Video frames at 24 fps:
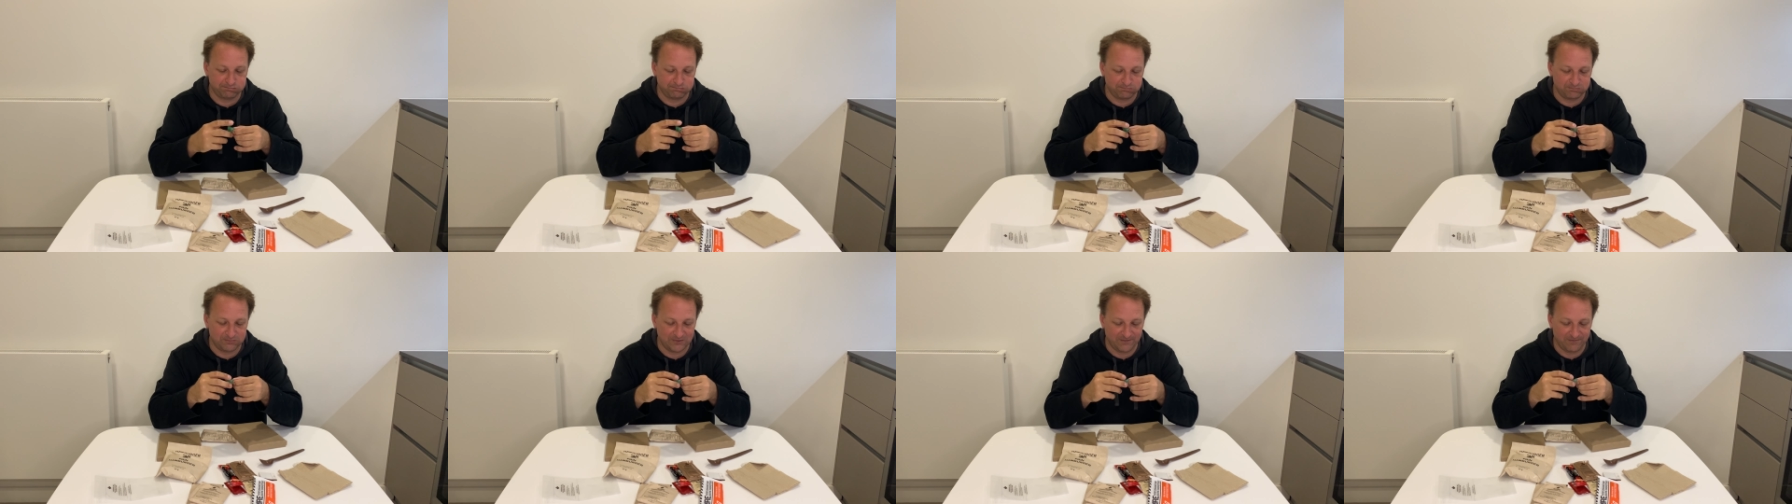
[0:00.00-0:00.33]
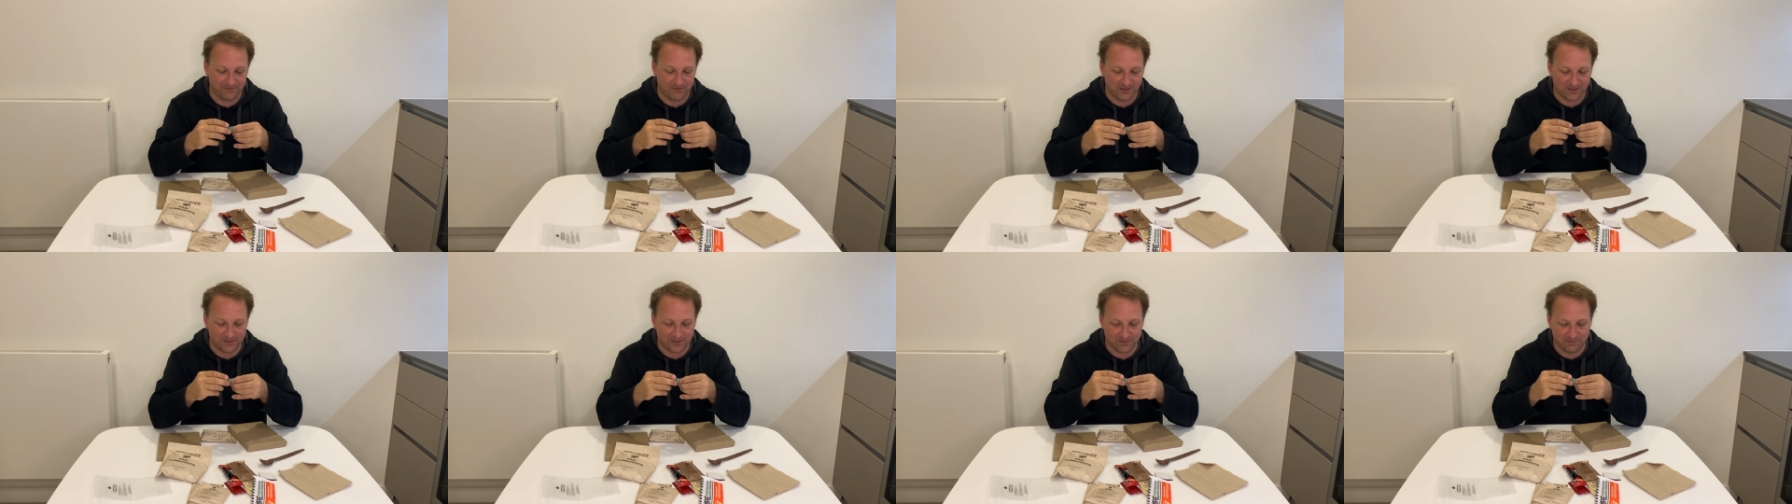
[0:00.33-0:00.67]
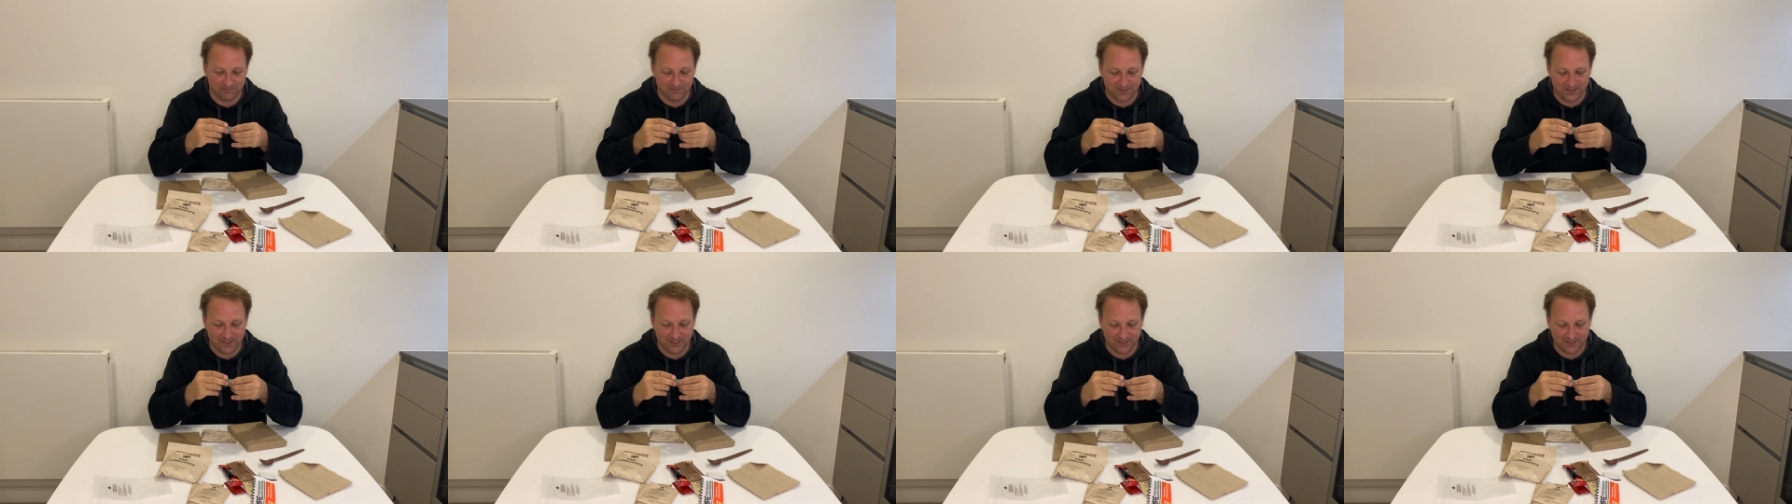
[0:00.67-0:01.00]
We've got some
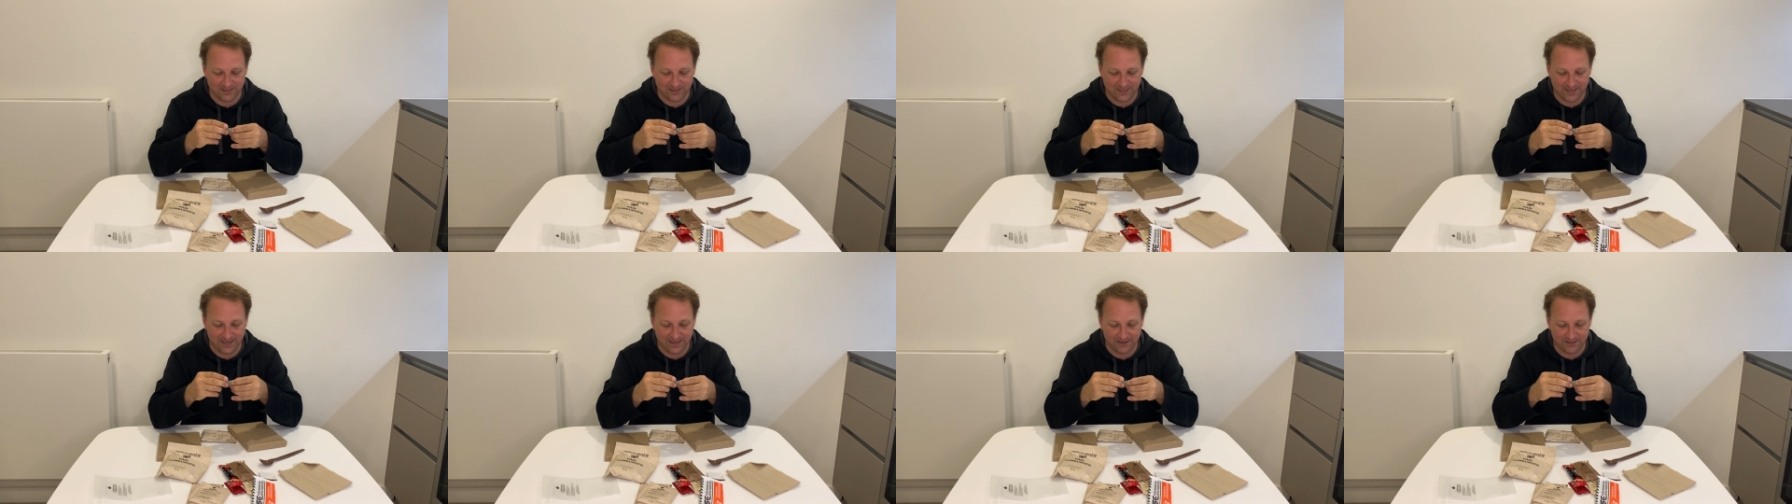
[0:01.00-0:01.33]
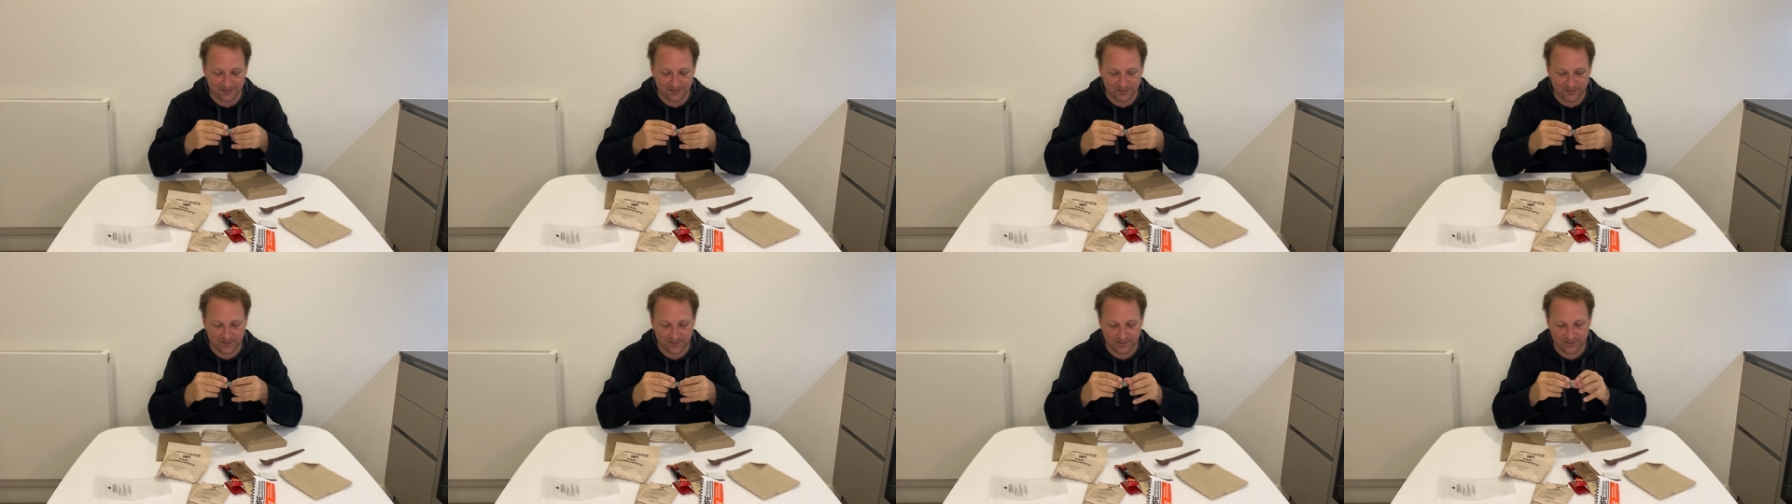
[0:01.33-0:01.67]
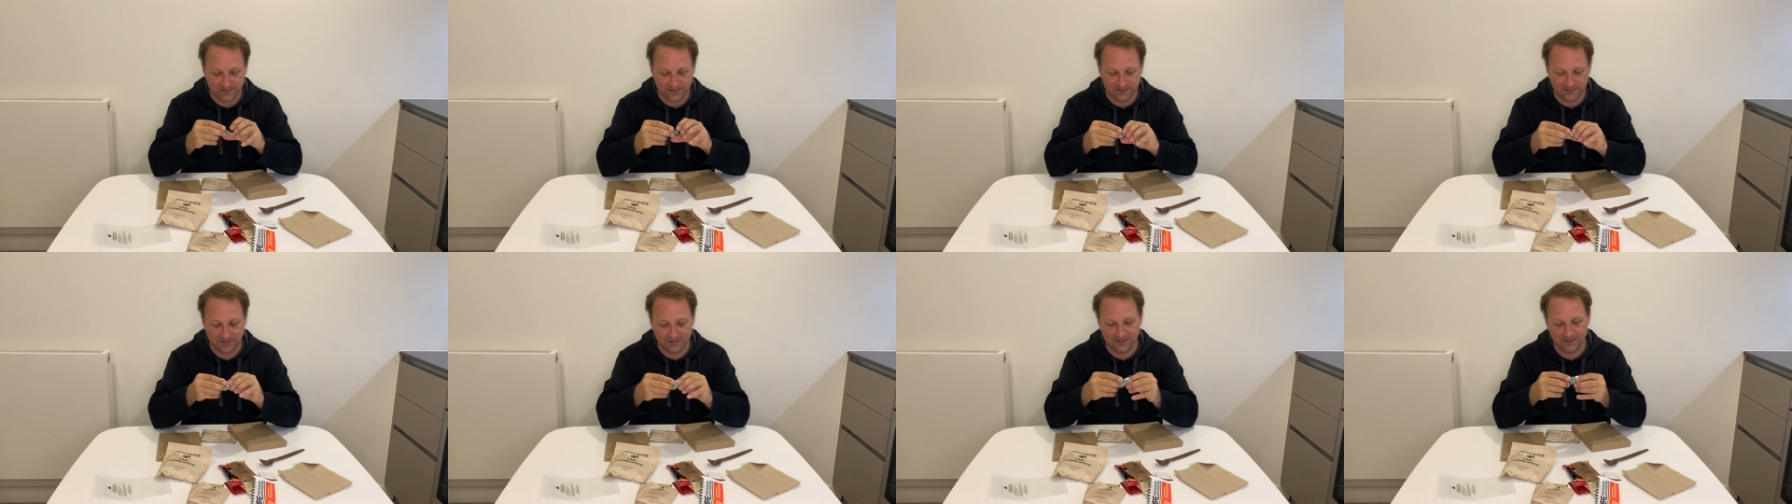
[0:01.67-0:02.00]
Tic
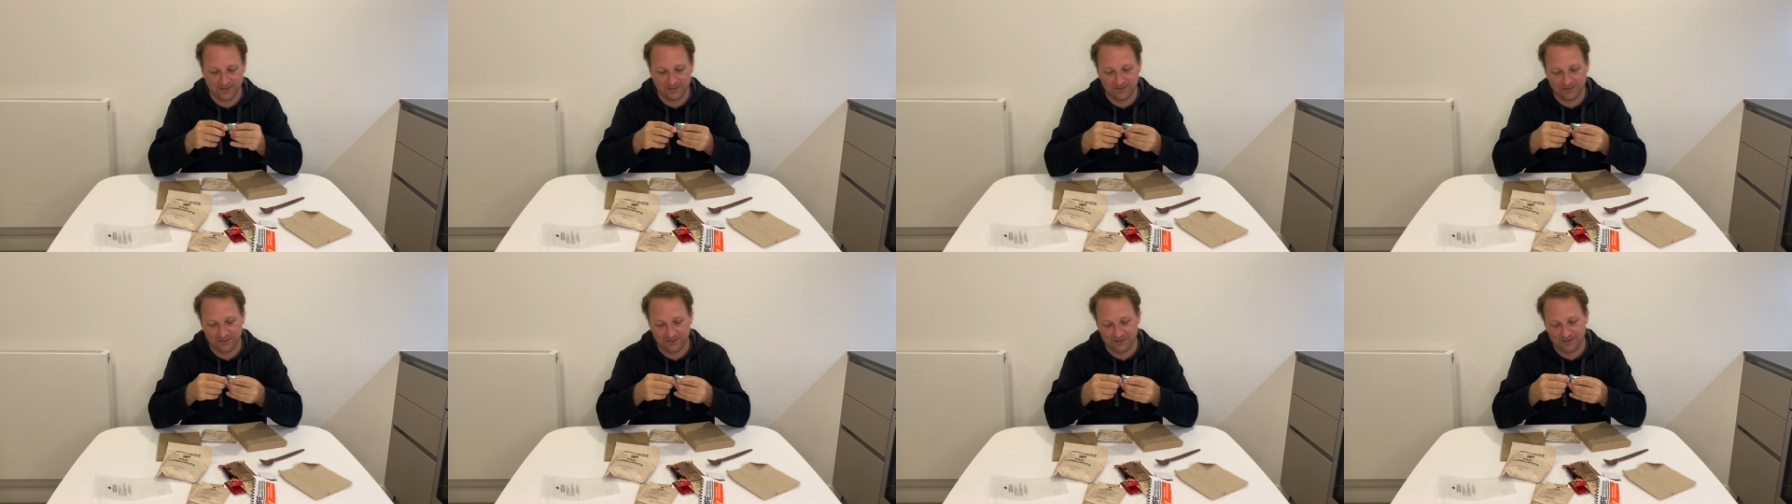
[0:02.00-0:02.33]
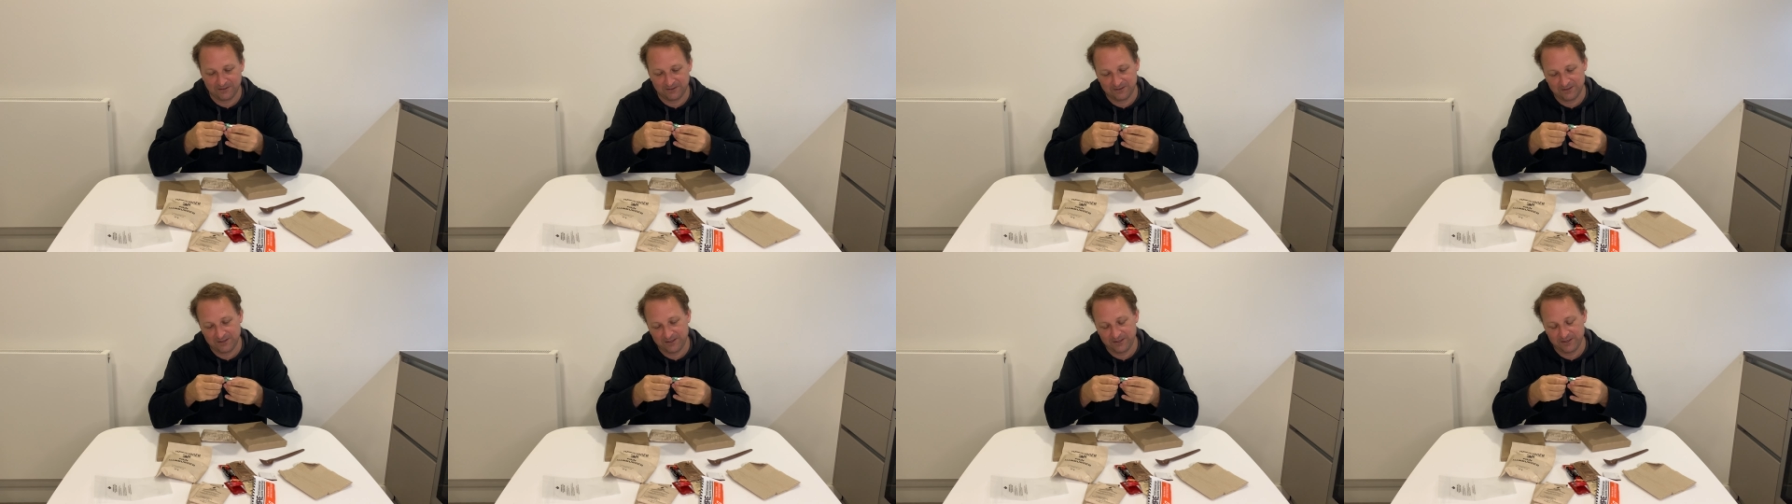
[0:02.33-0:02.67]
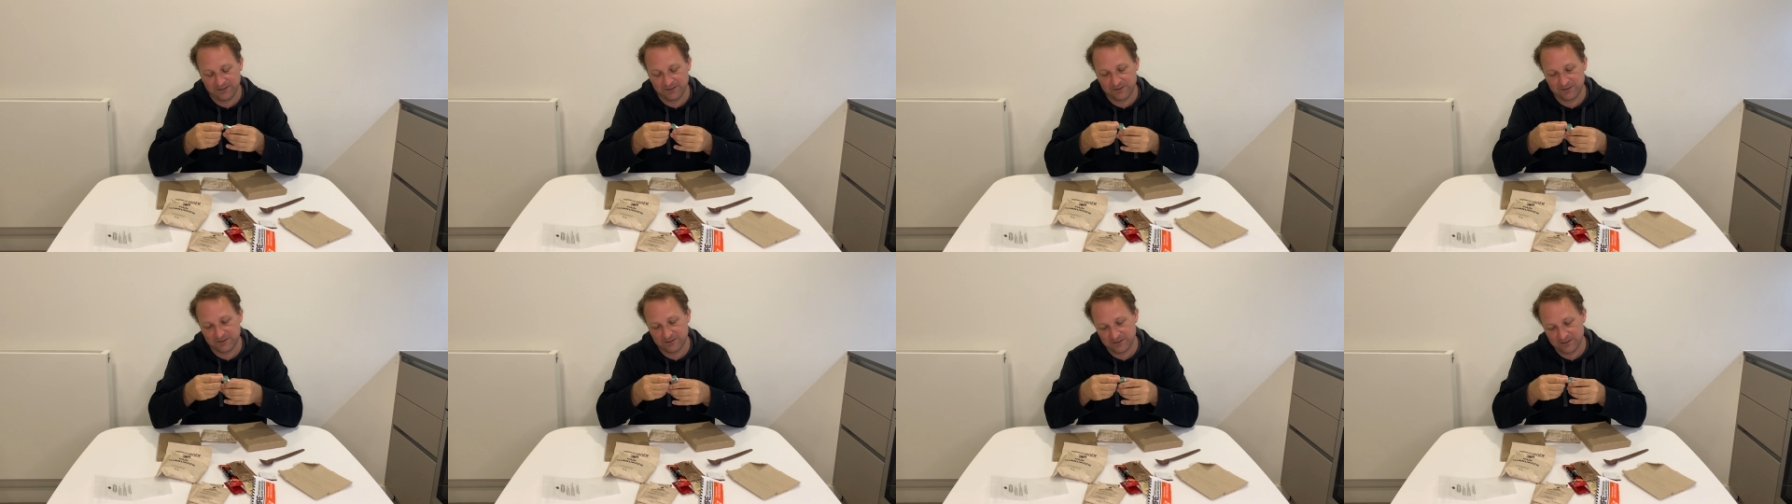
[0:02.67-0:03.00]
Tacs. Are
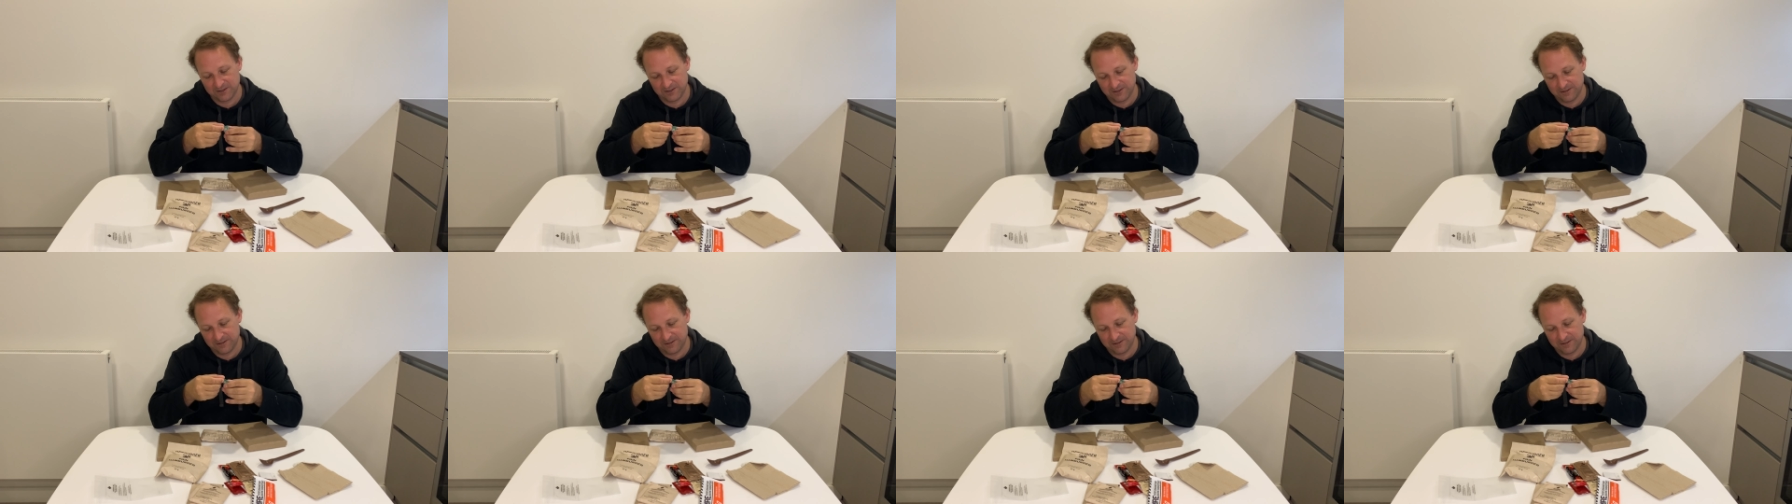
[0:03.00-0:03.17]
these?